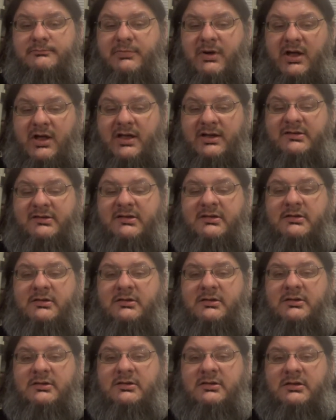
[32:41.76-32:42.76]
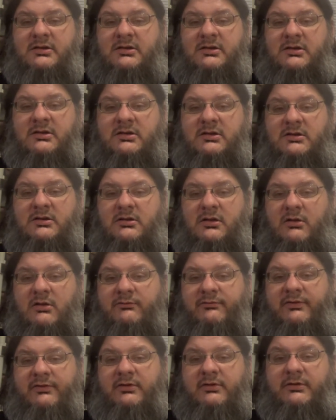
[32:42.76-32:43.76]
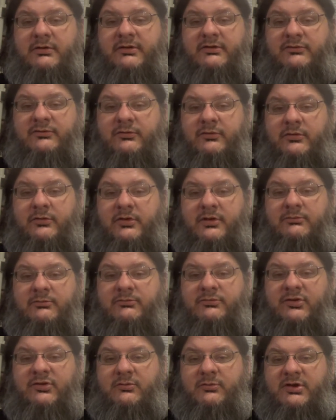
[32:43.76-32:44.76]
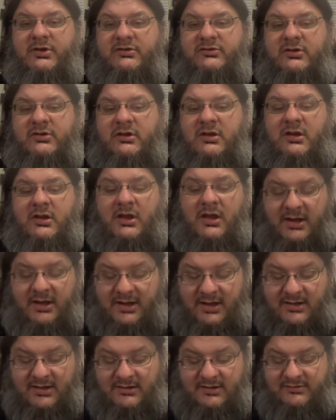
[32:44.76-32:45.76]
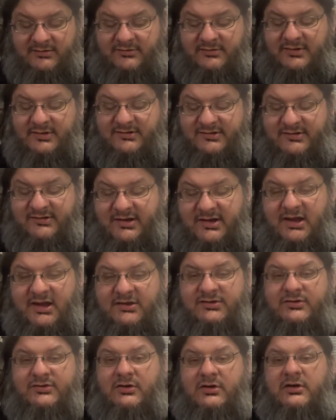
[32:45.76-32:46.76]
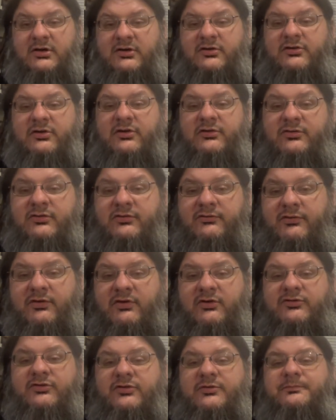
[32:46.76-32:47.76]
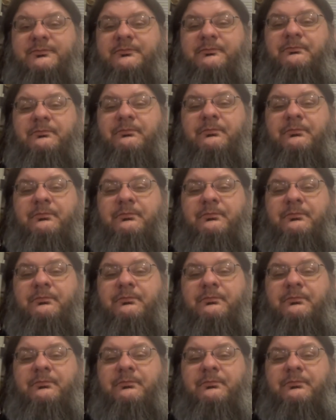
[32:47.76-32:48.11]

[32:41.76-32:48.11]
But hopefully you don't get screwed up so much. Again, this is the Kickstarter exclusive version.